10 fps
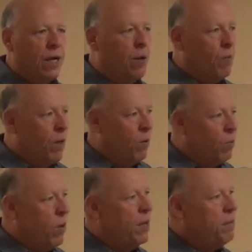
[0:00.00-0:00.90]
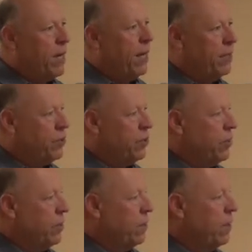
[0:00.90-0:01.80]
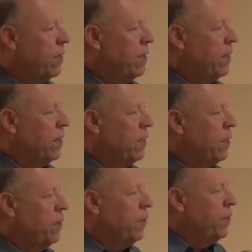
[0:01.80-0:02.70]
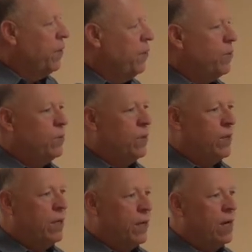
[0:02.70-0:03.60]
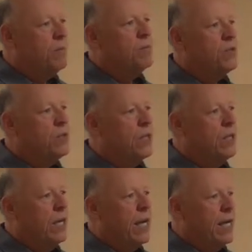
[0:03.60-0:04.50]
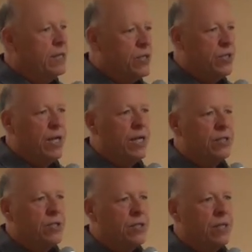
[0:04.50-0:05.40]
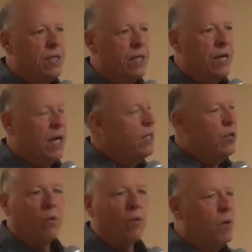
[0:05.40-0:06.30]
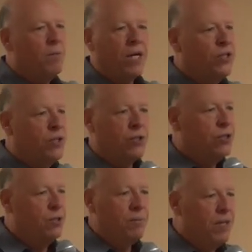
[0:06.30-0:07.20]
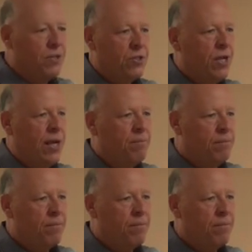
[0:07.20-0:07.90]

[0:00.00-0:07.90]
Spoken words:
I want one pastor who comes and says, I don't want my church to be the same.